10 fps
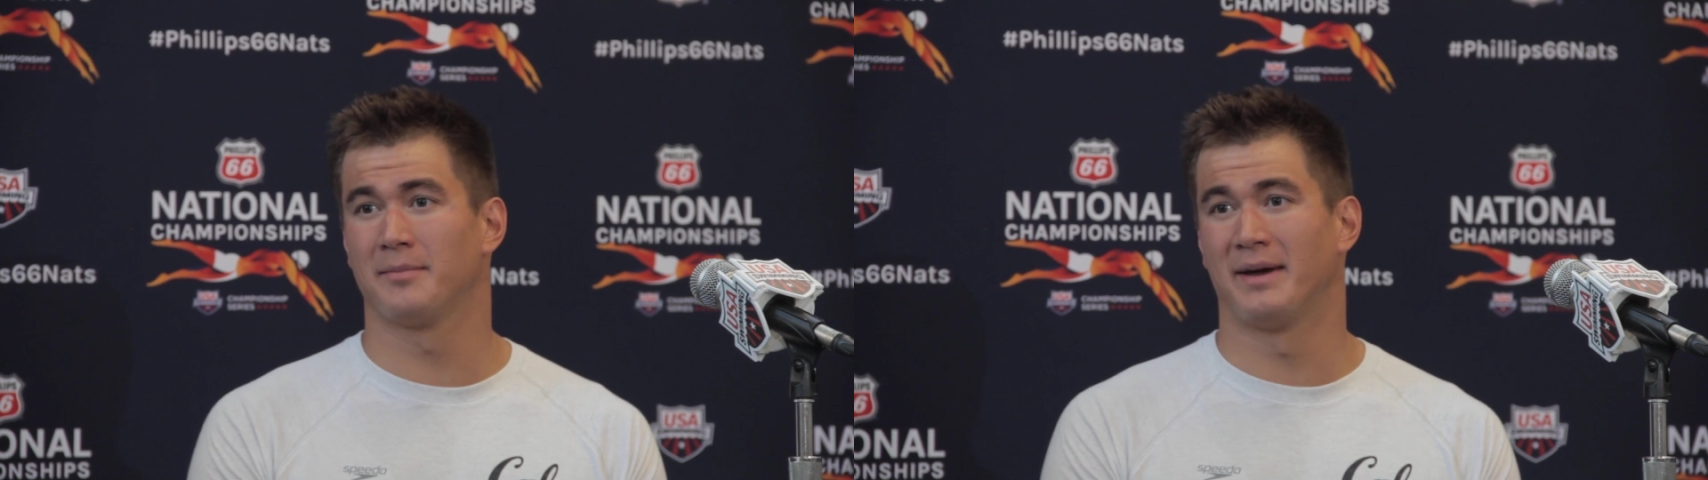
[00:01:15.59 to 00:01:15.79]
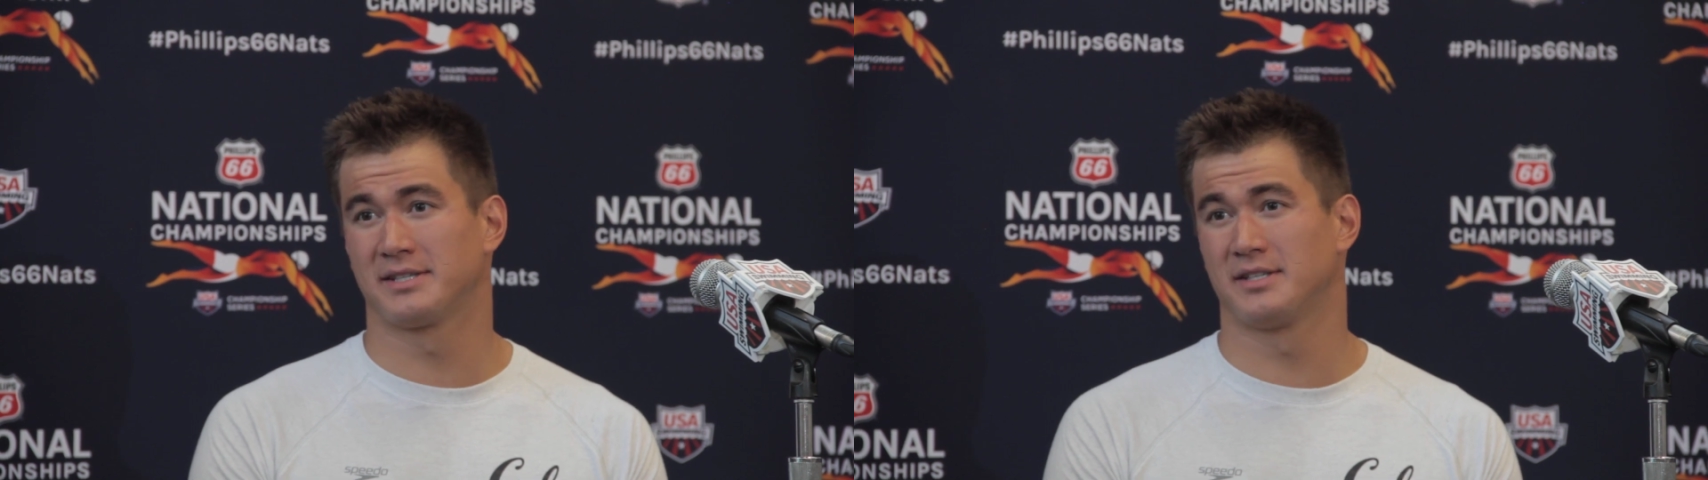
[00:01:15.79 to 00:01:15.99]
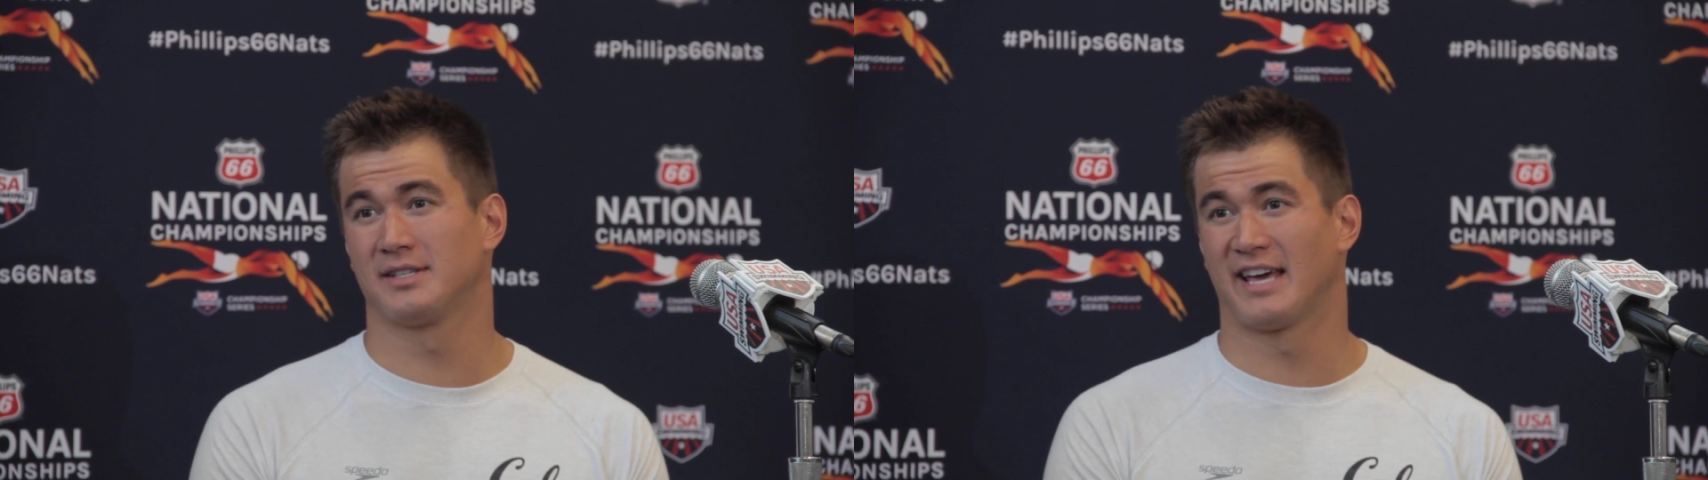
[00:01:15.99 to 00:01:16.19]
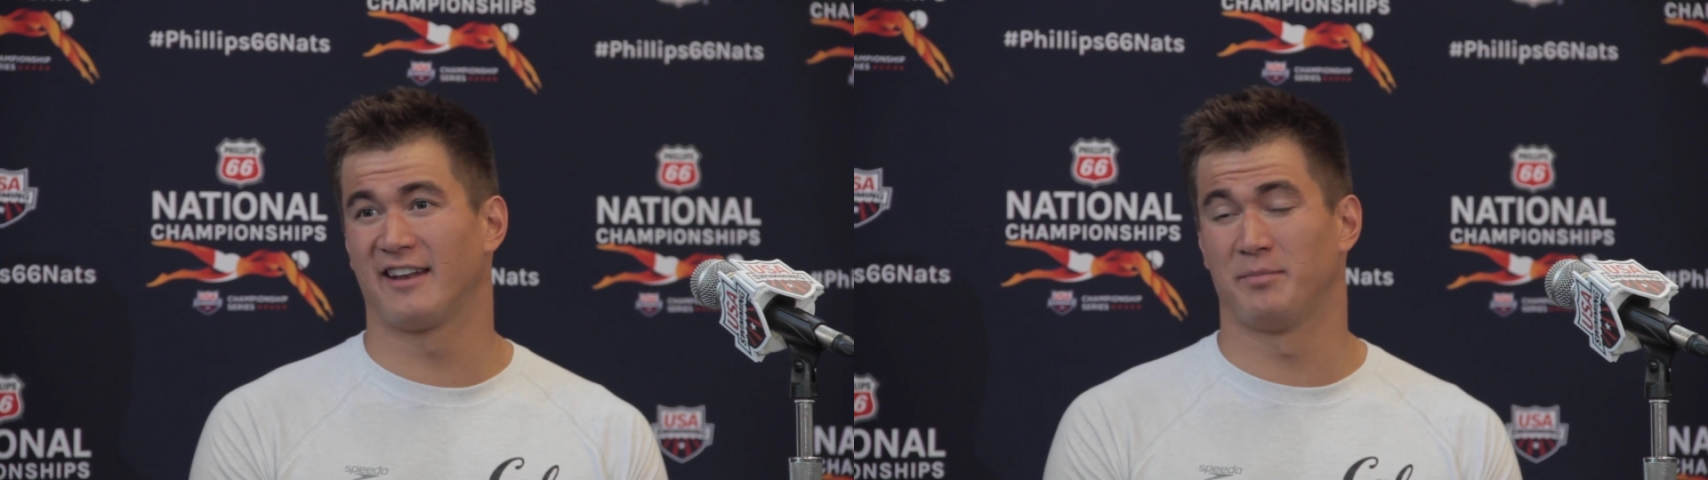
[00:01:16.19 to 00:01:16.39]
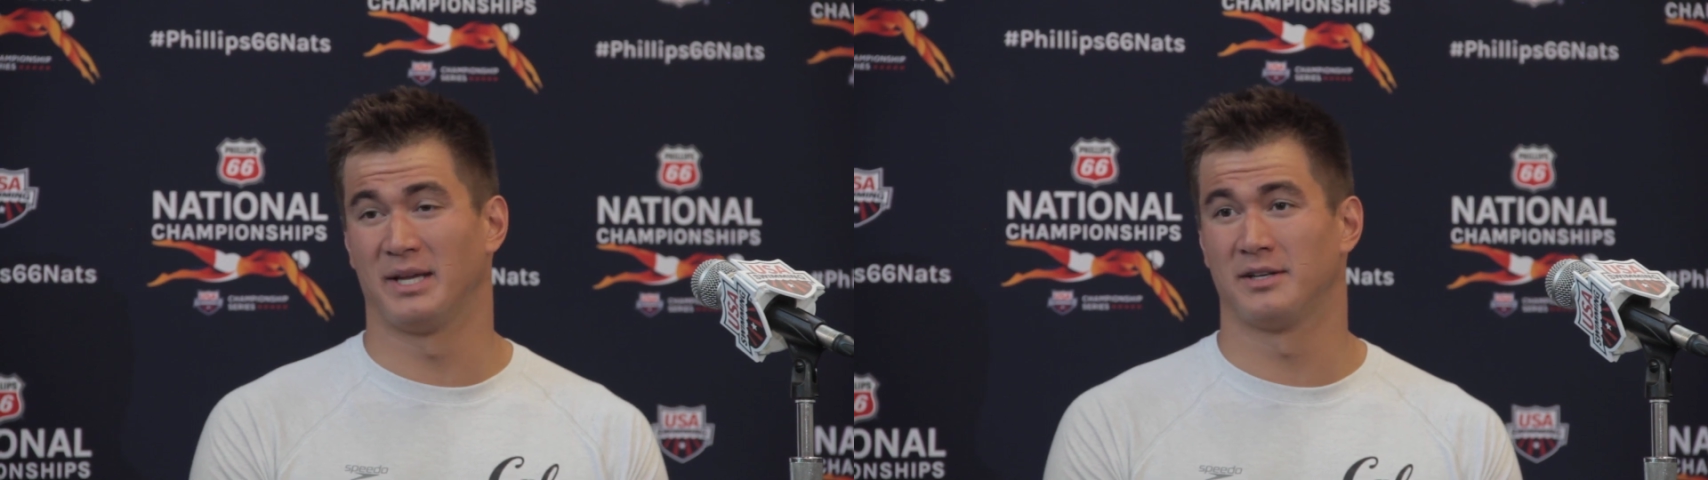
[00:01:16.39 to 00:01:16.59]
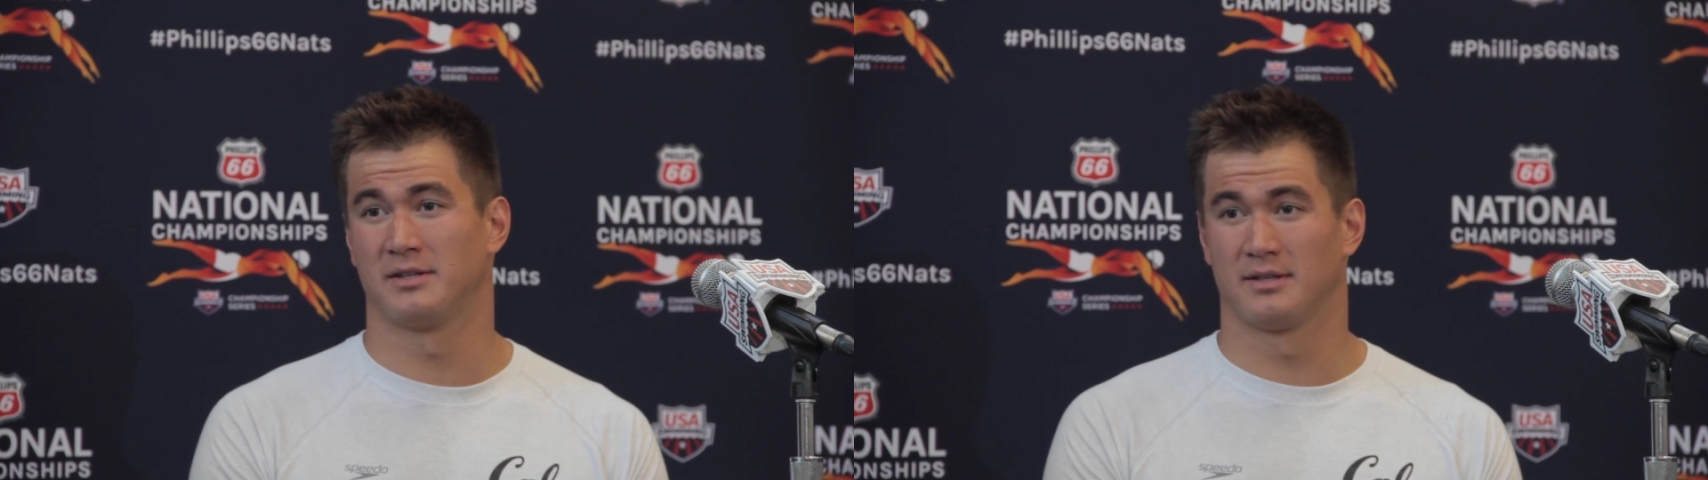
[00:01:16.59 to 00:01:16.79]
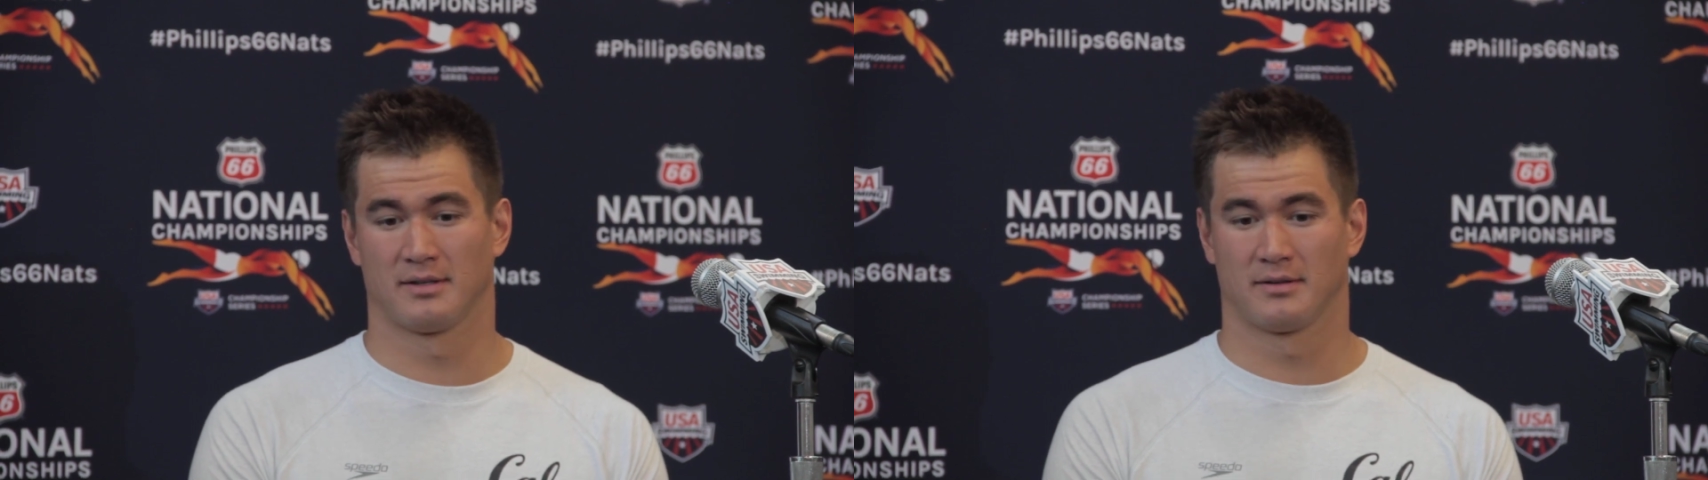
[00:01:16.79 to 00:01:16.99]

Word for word: messages that have been